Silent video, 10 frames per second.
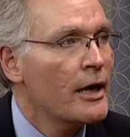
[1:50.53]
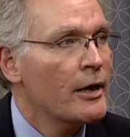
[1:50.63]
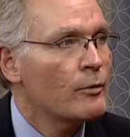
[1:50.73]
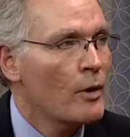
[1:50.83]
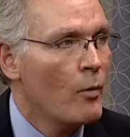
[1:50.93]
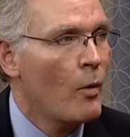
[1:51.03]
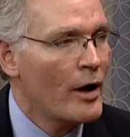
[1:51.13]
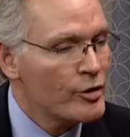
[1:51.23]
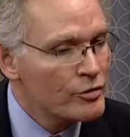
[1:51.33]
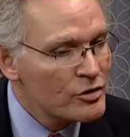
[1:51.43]
And
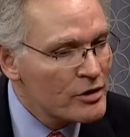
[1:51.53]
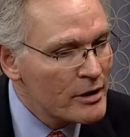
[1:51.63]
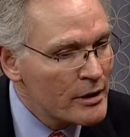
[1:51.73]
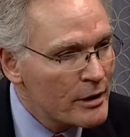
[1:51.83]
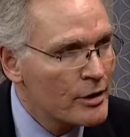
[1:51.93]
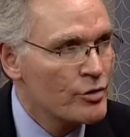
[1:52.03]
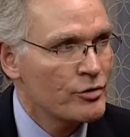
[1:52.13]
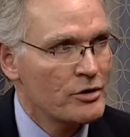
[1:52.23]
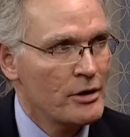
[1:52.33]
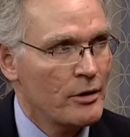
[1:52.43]
while you're sitting in
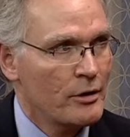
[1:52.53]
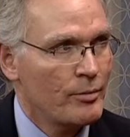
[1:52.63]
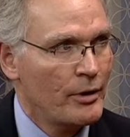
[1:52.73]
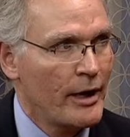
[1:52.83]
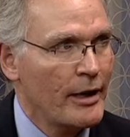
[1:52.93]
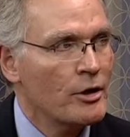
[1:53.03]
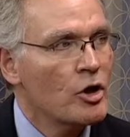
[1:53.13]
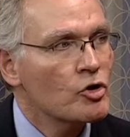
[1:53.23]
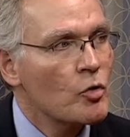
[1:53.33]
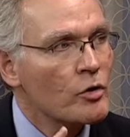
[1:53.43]
your seat on the plane,
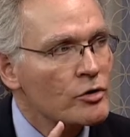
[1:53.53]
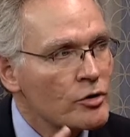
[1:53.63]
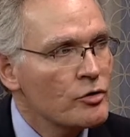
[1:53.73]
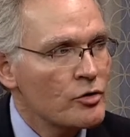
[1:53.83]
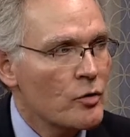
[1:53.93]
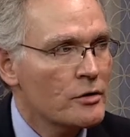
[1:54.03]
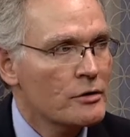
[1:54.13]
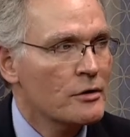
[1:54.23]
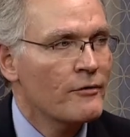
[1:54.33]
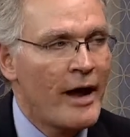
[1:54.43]
squirt 2
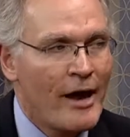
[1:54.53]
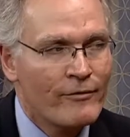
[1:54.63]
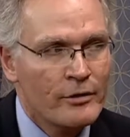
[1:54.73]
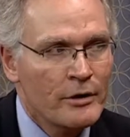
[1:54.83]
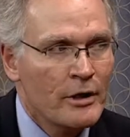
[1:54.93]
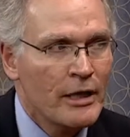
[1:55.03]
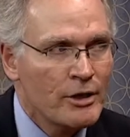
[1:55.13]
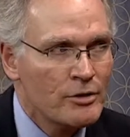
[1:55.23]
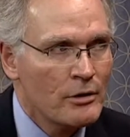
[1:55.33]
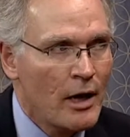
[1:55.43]
squirts of Afrin in
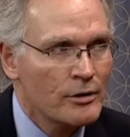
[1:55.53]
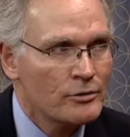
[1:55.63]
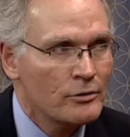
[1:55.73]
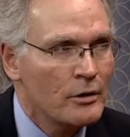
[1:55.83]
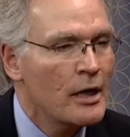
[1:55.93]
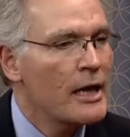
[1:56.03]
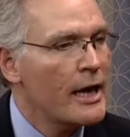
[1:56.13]
each nostril,